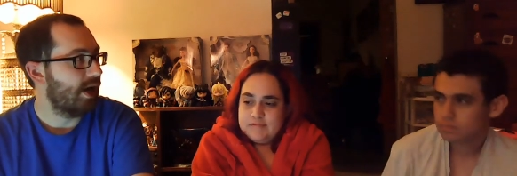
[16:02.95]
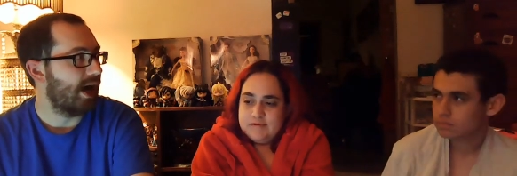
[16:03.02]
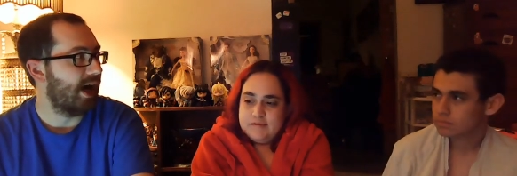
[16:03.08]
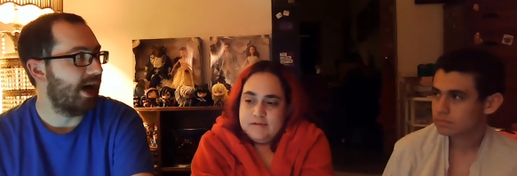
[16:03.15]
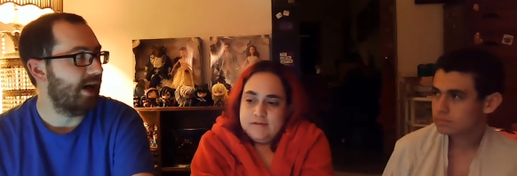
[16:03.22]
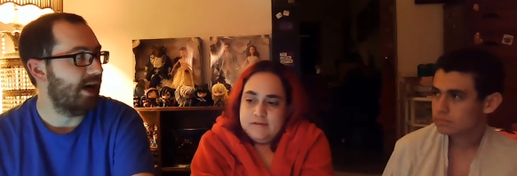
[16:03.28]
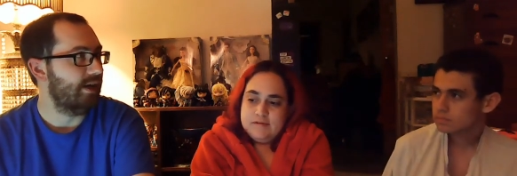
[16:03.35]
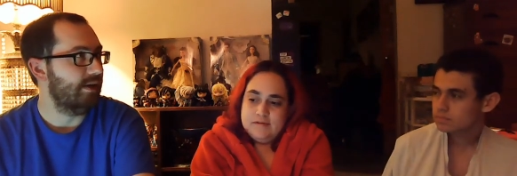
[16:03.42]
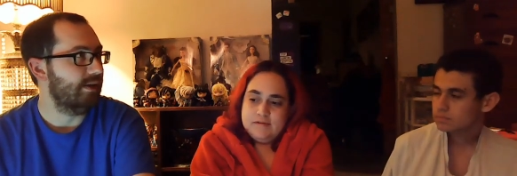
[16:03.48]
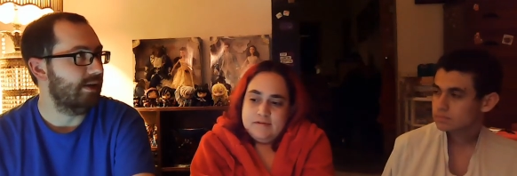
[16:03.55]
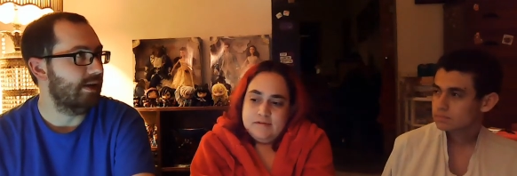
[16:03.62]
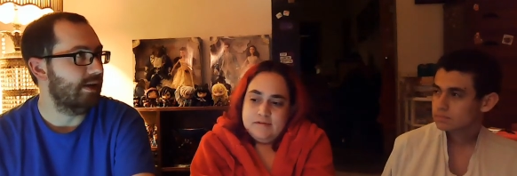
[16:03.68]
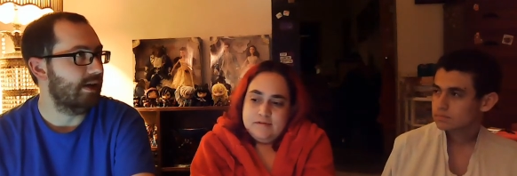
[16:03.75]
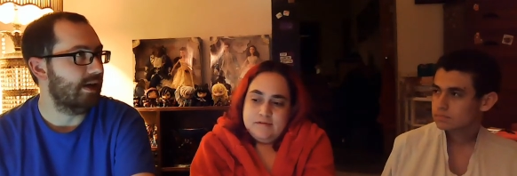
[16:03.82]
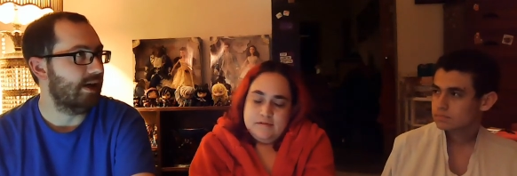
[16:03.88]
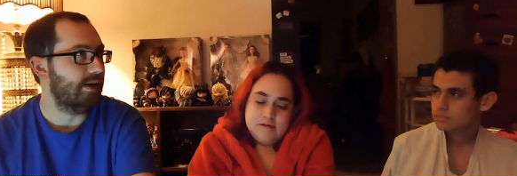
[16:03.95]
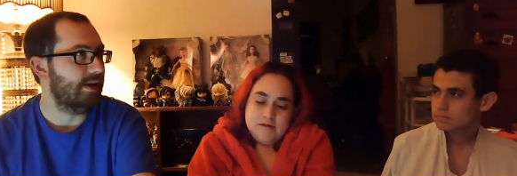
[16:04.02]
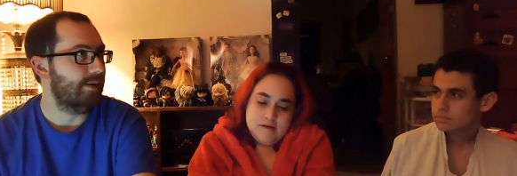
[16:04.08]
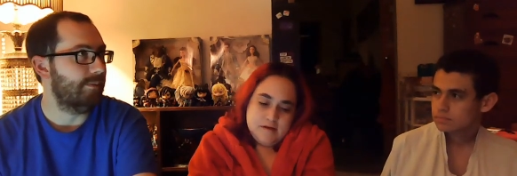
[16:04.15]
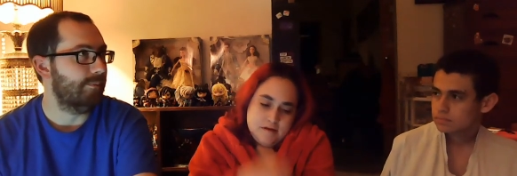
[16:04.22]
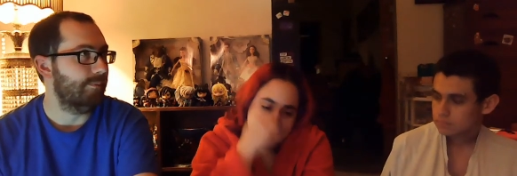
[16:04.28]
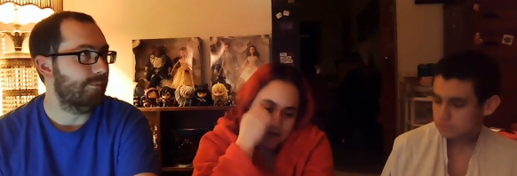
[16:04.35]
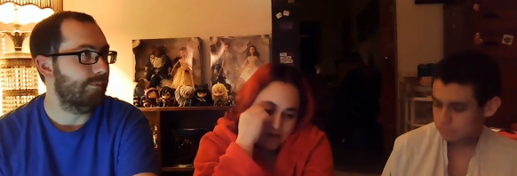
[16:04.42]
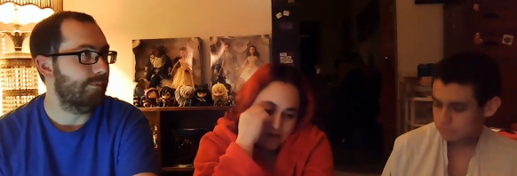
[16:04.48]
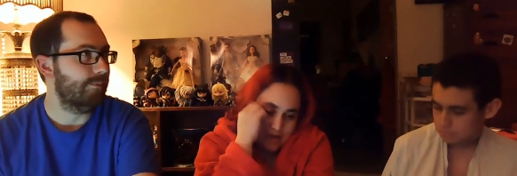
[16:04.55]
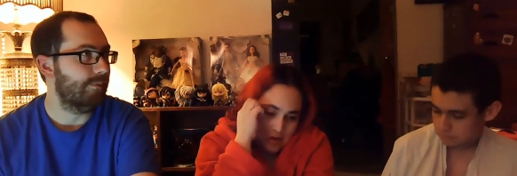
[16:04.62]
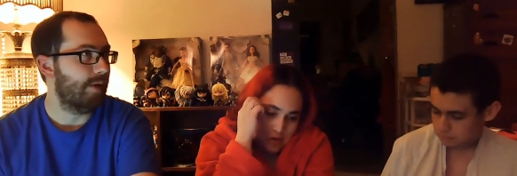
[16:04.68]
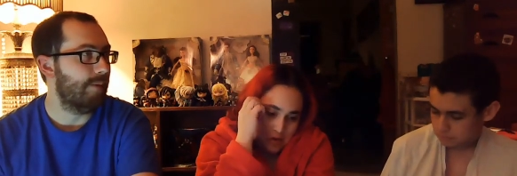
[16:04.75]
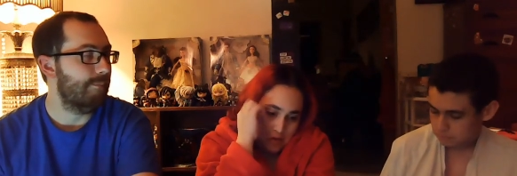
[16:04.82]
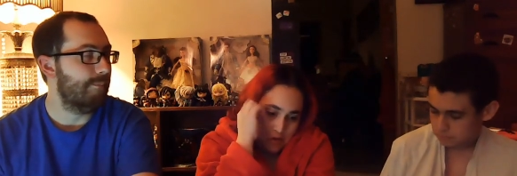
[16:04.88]
Speaker 1: on
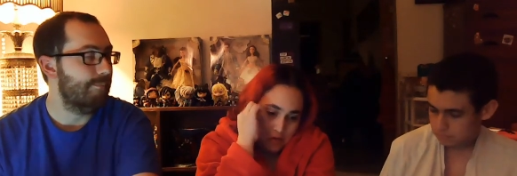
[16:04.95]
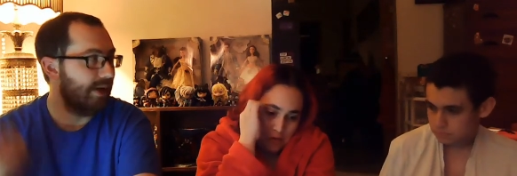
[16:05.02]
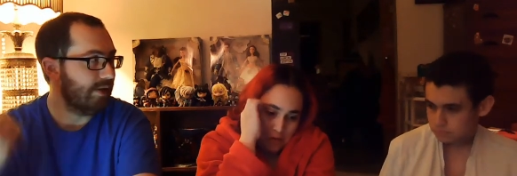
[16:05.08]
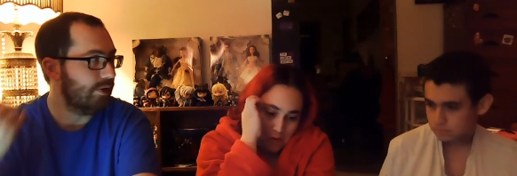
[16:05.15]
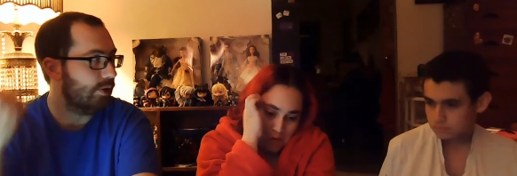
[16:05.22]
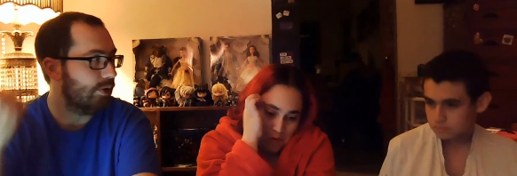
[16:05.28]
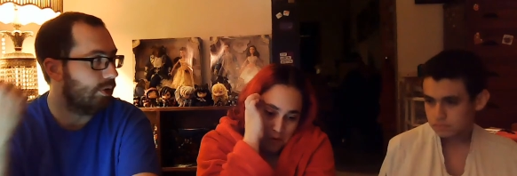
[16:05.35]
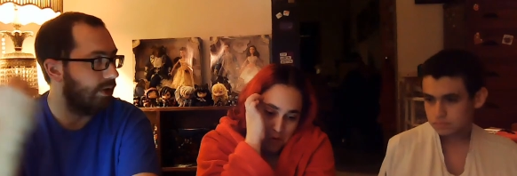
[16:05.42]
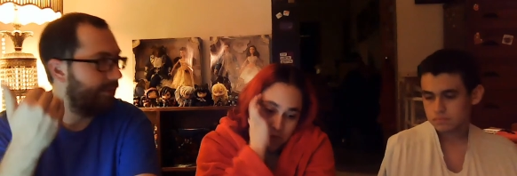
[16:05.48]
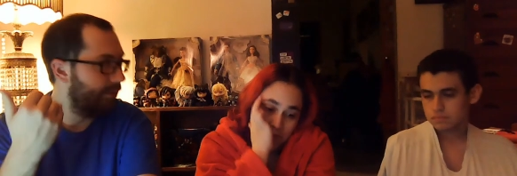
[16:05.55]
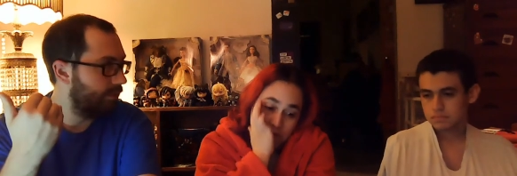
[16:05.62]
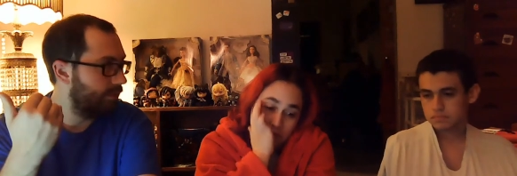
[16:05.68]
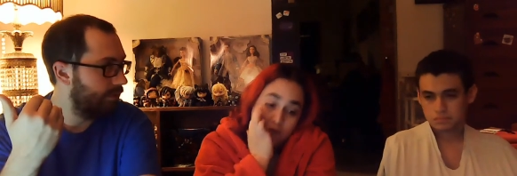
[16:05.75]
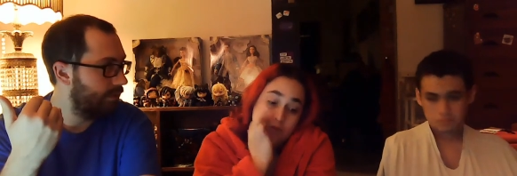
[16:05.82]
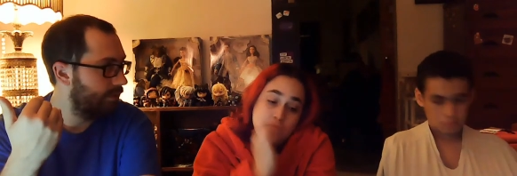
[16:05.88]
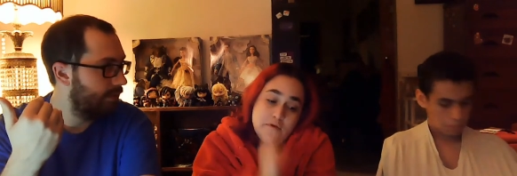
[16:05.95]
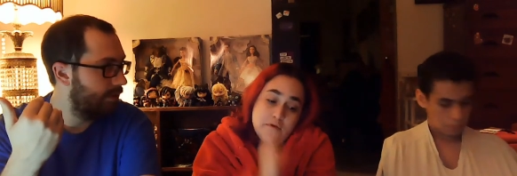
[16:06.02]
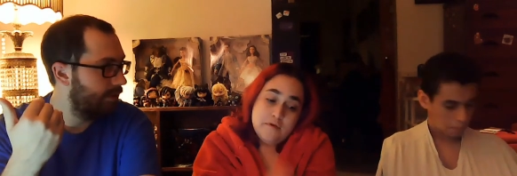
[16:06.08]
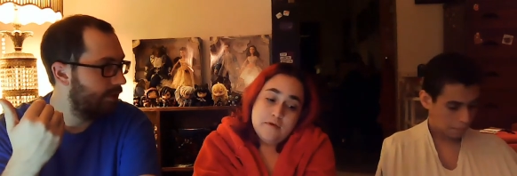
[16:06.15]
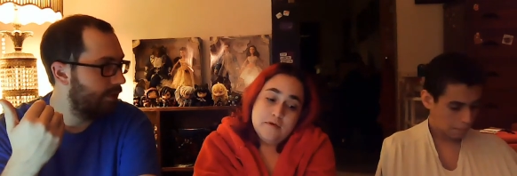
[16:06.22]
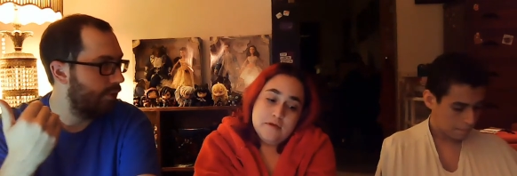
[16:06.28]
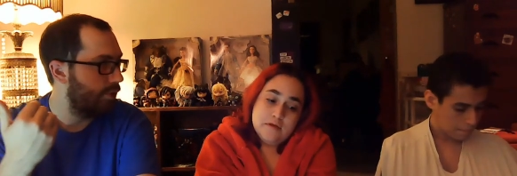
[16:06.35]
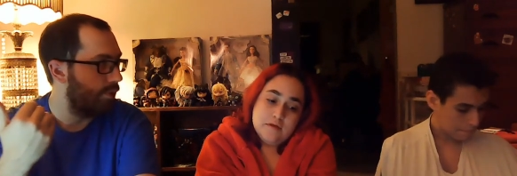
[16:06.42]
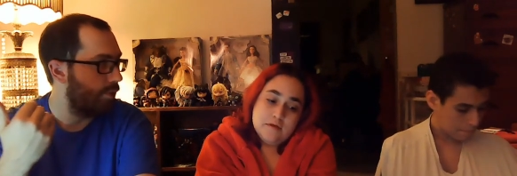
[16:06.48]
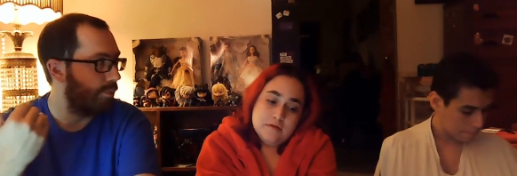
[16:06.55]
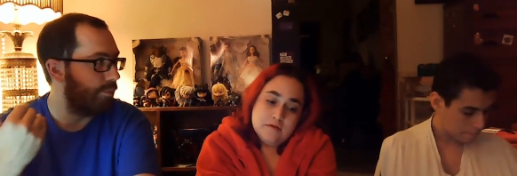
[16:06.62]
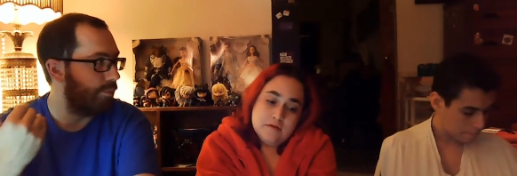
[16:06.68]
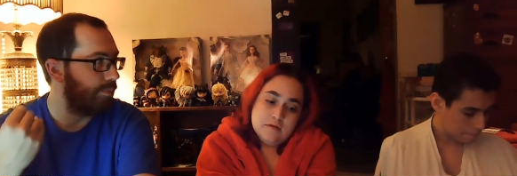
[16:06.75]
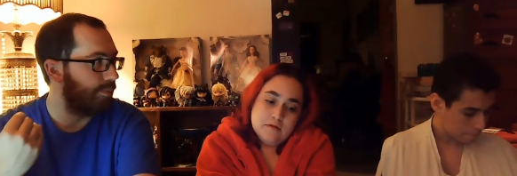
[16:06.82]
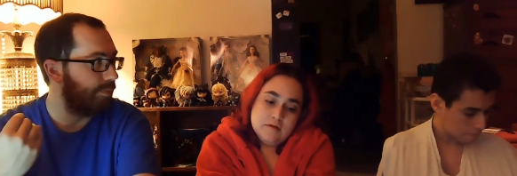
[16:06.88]
a mental level,
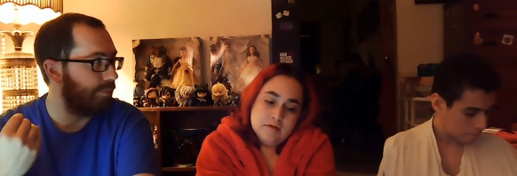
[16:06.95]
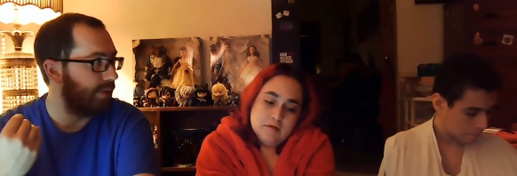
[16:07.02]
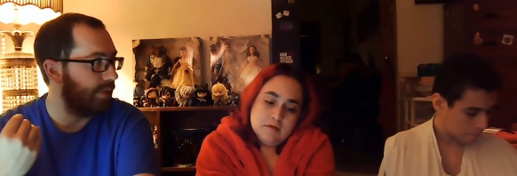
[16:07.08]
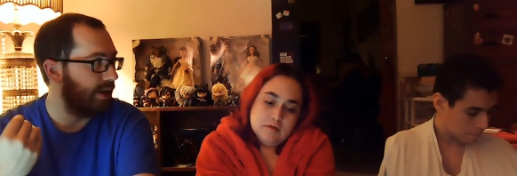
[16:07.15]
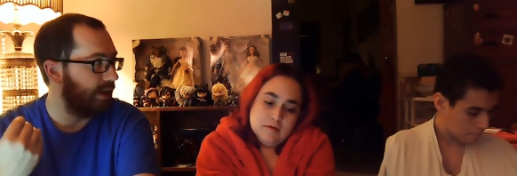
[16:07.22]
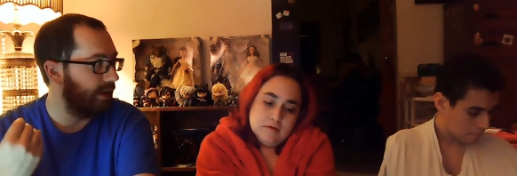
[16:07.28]
but on an